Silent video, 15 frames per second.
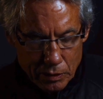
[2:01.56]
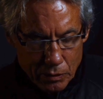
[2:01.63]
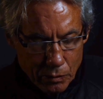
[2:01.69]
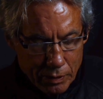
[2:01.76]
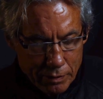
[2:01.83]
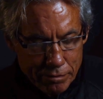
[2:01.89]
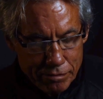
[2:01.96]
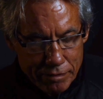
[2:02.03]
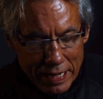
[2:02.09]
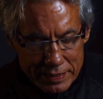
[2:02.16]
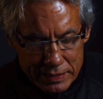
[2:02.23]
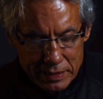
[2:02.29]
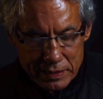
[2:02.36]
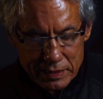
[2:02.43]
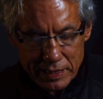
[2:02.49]
or a
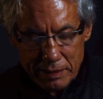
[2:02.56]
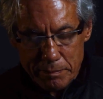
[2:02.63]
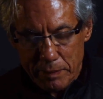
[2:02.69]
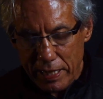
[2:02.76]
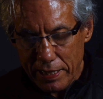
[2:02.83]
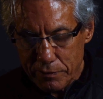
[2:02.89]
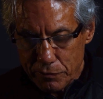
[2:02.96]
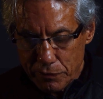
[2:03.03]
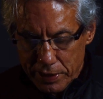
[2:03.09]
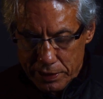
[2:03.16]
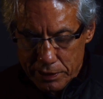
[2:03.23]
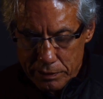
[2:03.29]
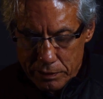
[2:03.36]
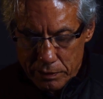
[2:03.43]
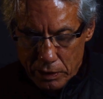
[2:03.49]
fantasy made
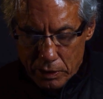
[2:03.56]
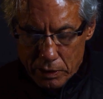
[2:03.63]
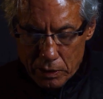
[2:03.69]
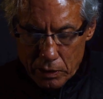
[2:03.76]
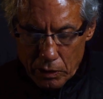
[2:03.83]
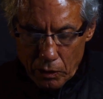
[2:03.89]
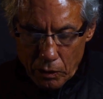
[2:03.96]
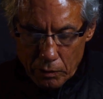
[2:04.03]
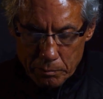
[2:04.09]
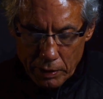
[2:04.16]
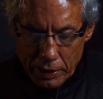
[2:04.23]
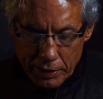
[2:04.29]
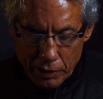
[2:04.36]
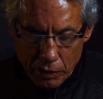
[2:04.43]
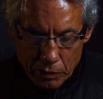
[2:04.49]
real on
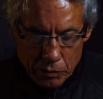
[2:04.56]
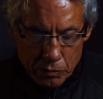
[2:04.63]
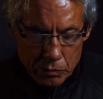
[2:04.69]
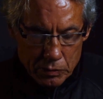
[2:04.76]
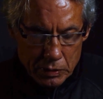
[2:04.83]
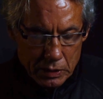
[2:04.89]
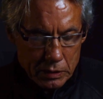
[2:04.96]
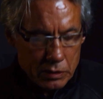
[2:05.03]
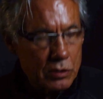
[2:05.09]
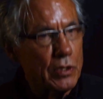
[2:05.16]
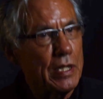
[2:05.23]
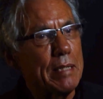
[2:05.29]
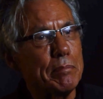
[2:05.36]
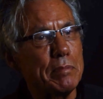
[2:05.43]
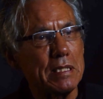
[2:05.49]
my own
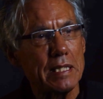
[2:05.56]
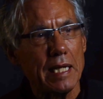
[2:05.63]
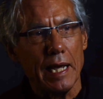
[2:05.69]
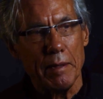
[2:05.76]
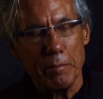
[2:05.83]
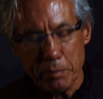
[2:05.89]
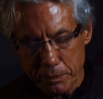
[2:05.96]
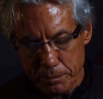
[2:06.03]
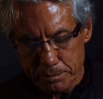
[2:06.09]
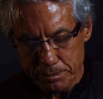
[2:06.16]
dreamscape.